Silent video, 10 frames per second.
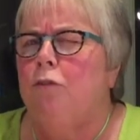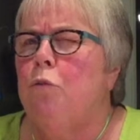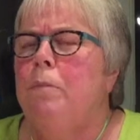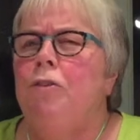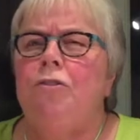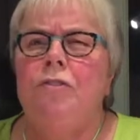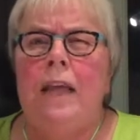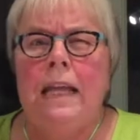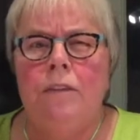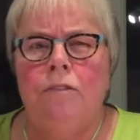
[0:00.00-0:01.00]
almost
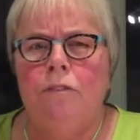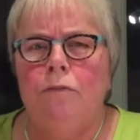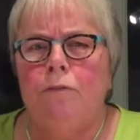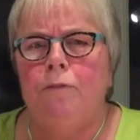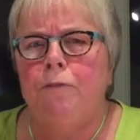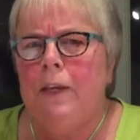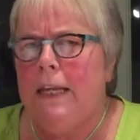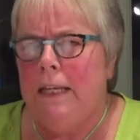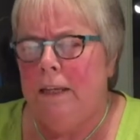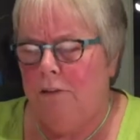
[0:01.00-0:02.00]
dates and
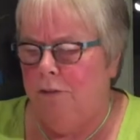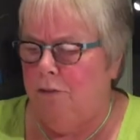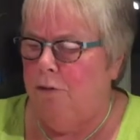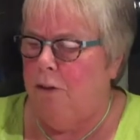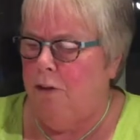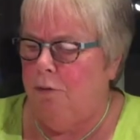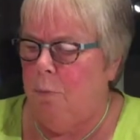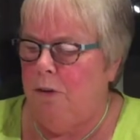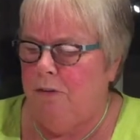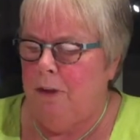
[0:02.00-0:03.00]
figginess to this
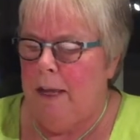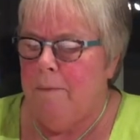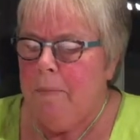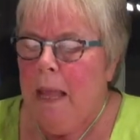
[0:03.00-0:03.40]
whiskey.